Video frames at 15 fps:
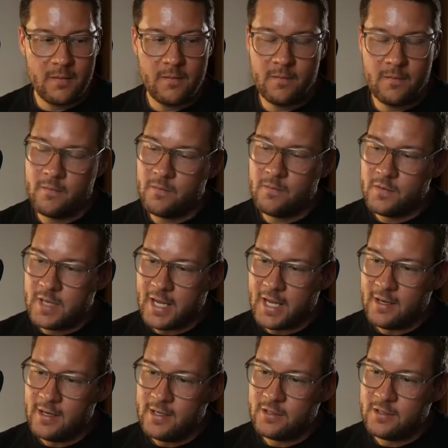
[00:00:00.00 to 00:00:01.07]
that
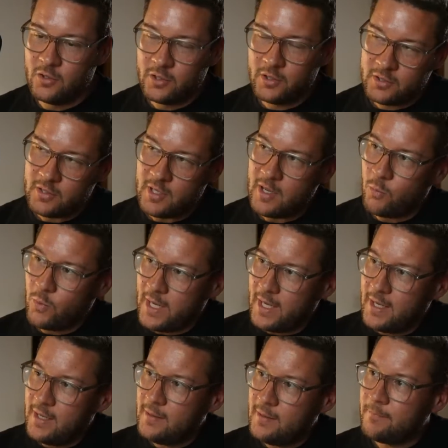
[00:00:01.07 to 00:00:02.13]
is not a
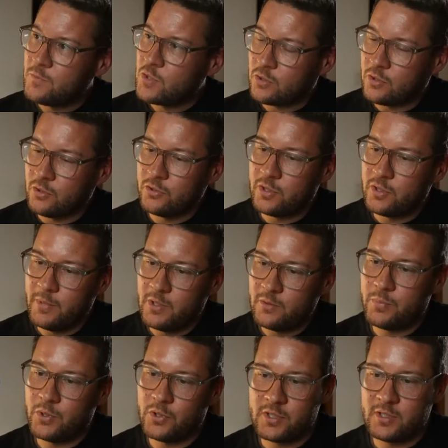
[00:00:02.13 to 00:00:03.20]
way to contribute
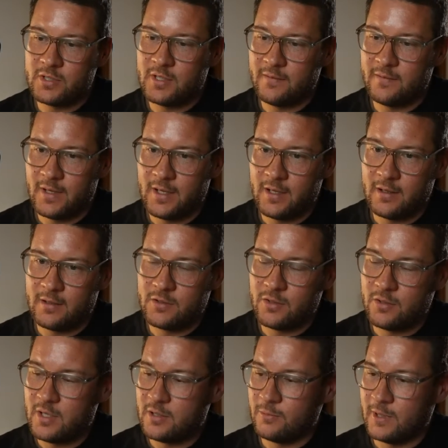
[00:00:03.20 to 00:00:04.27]
positively to
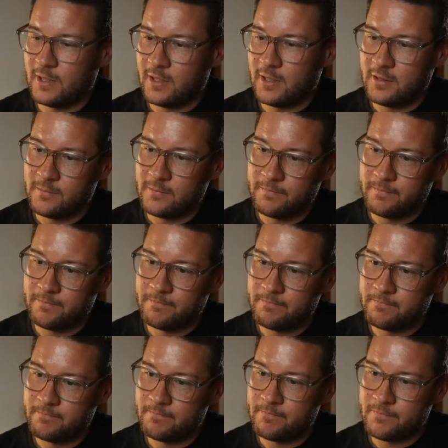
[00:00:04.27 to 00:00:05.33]
this world.
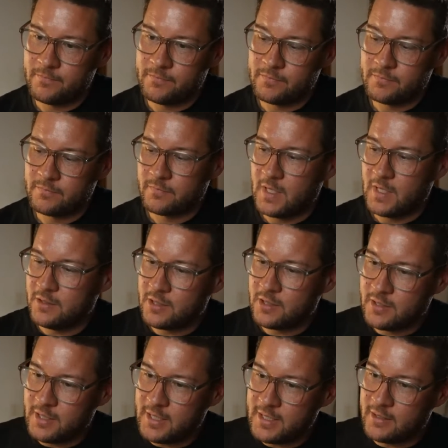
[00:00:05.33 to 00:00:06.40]
It just
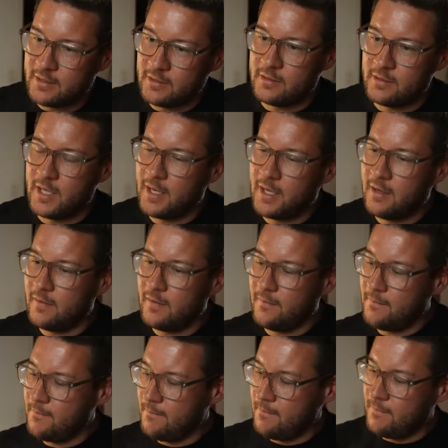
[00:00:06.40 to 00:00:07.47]
isn't. And it